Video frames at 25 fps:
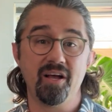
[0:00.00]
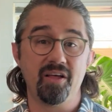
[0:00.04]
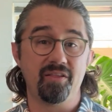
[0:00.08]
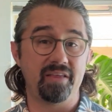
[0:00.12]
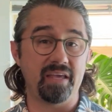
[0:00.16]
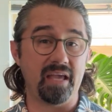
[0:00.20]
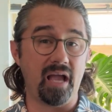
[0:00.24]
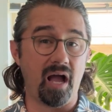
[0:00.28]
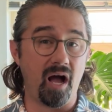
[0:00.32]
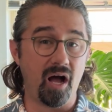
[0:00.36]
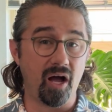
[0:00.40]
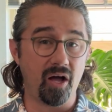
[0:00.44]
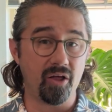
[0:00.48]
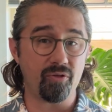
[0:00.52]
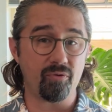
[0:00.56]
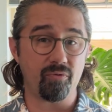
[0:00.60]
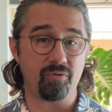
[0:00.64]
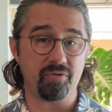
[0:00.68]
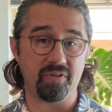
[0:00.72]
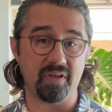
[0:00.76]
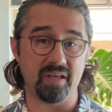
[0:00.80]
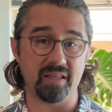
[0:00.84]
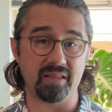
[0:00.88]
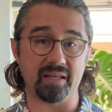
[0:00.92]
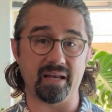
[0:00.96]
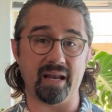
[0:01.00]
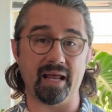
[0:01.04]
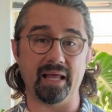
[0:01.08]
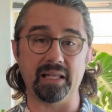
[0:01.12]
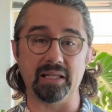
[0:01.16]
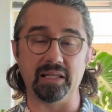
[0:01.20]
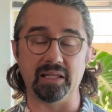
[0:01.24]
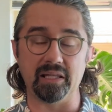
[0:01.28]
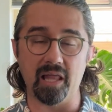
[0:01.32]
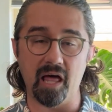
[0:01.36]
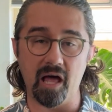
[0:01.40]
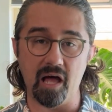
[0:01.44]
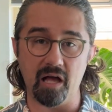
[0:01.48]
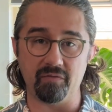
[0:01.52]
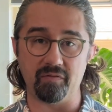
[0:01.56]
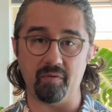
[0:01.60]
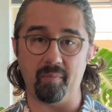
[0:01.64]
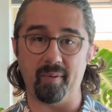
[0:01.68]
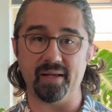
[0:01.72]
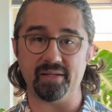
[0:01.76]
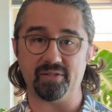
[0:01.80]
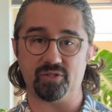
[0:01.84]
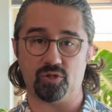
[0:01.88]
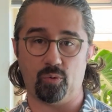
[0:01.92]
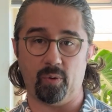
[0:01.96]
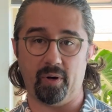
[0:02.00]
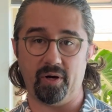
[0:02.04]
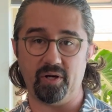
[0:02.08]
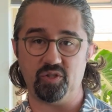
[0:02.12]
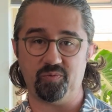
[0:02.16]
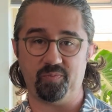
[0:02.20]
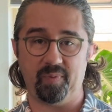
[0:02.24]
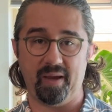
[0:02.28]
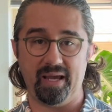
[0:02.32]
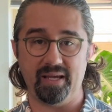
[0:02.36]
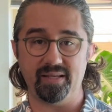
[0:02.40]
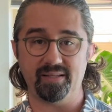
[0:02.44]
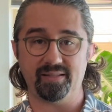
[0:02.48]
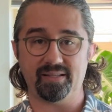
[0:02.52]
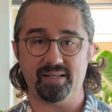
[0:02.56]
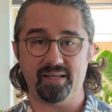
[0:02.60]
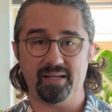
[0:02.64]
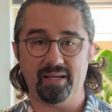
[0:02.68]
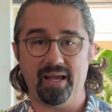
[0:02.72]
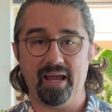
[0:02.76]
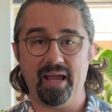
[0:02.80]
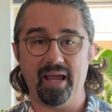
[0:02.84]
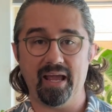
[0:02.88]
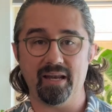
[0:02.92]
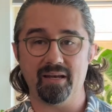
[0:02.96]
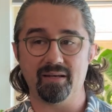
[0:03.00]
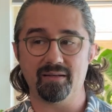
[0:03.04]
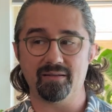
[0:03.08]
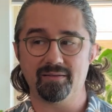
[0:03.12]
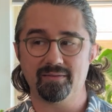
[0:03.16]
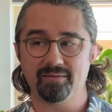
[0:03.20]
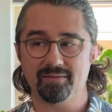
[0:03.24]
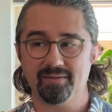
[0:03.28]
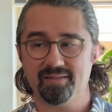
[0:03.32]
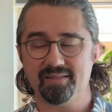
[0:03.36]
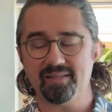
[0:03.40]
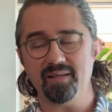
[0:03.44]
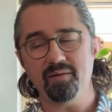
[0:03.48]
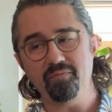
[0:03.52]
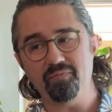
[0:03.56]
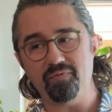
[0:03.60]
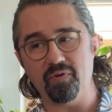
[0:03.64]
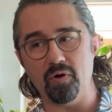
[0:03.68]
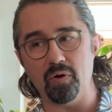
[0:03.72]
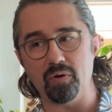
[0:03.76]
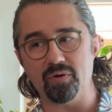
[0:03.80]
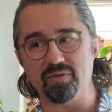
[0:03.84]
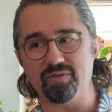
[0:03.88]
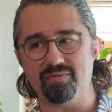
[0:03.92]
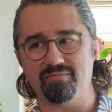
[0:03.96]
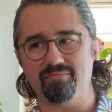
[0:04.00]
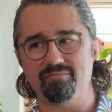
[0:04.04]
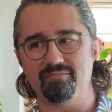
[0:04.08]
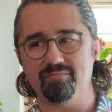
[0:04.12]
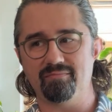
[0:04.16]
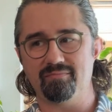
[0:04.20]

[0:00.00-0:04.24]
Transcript: The other thing that I love about Squarespace, and some folks